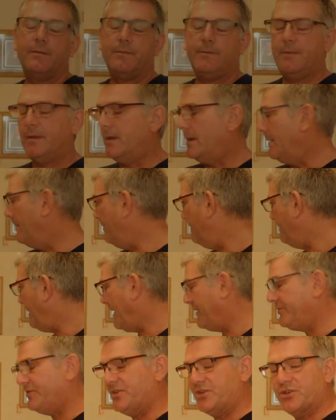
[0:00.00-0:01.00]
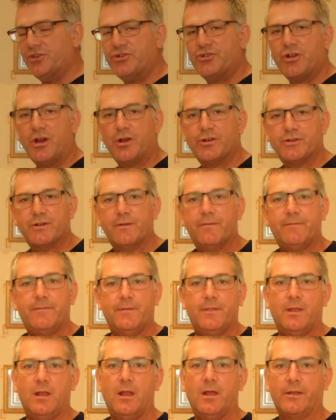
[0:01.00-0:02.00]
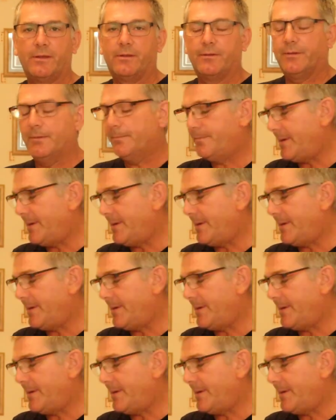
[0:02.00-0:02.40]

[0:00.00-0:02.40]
the battery to charge up for the light on the